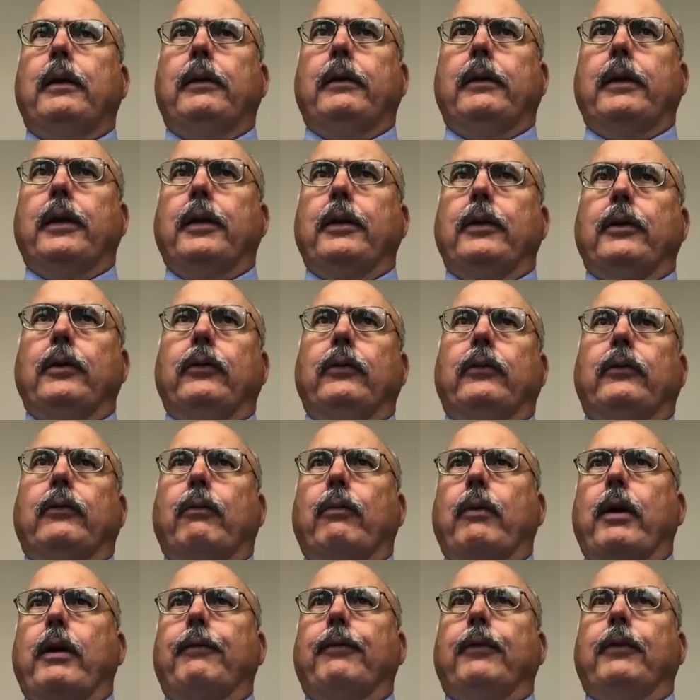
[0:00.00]
They used a
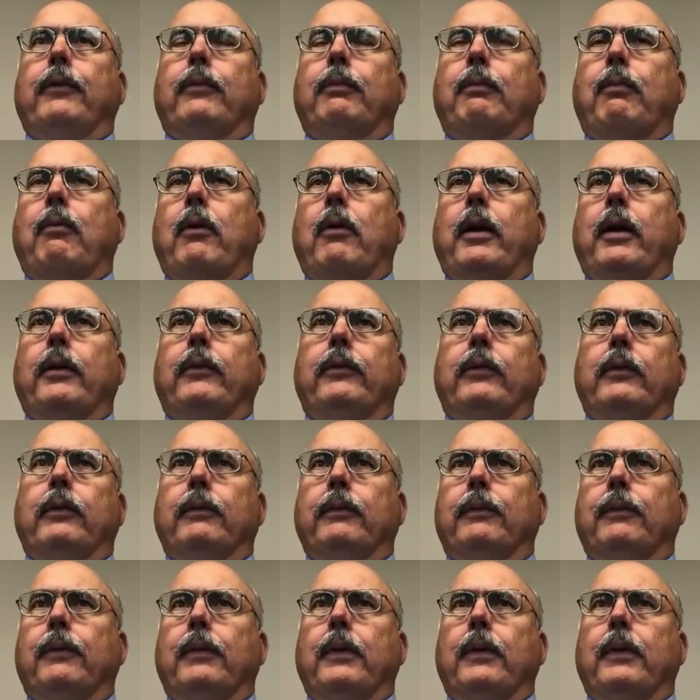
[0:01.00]
reference price of